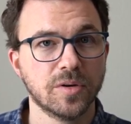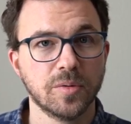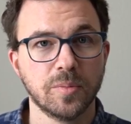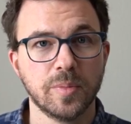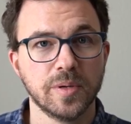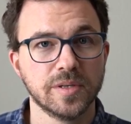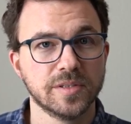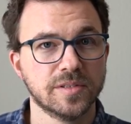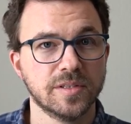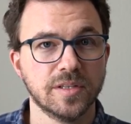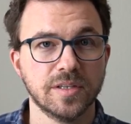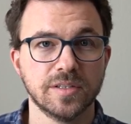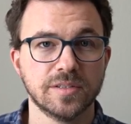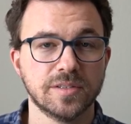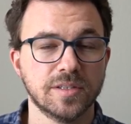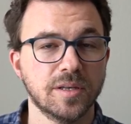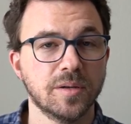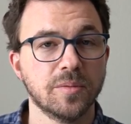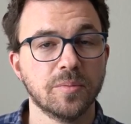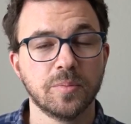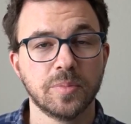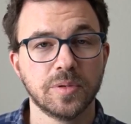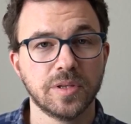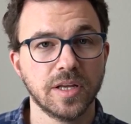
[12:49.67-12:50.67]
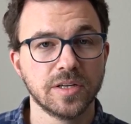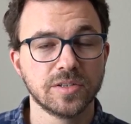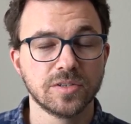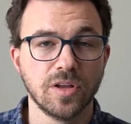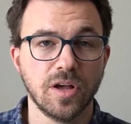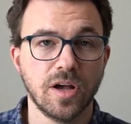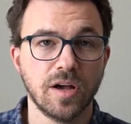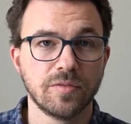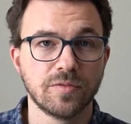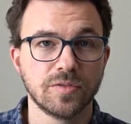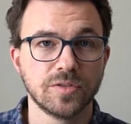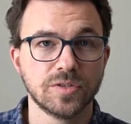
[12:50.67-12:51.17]
your business and
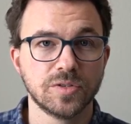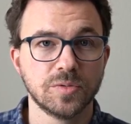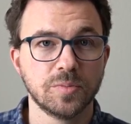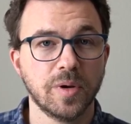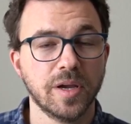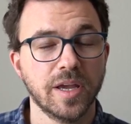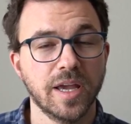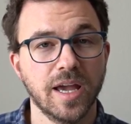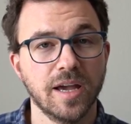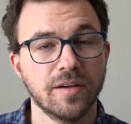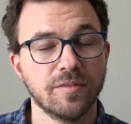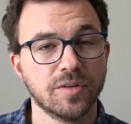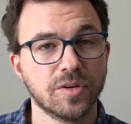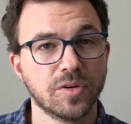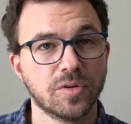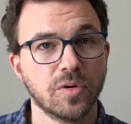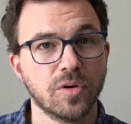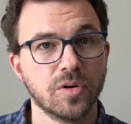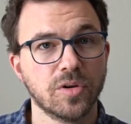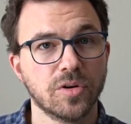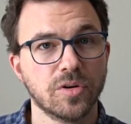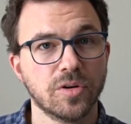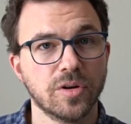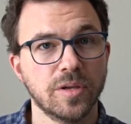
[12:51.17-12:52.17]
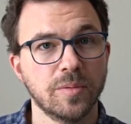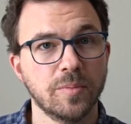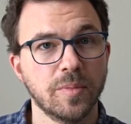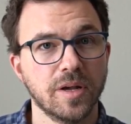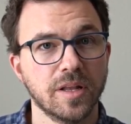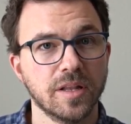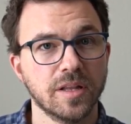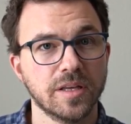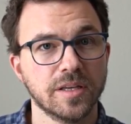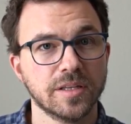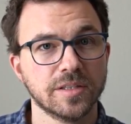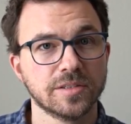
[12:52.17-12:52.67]
potential offers you might have and grow your
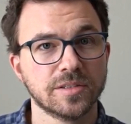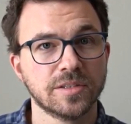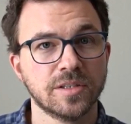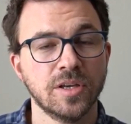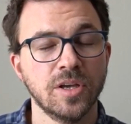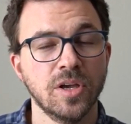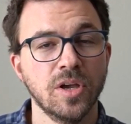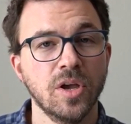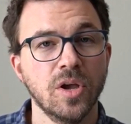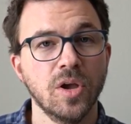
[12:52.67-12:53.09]
email list.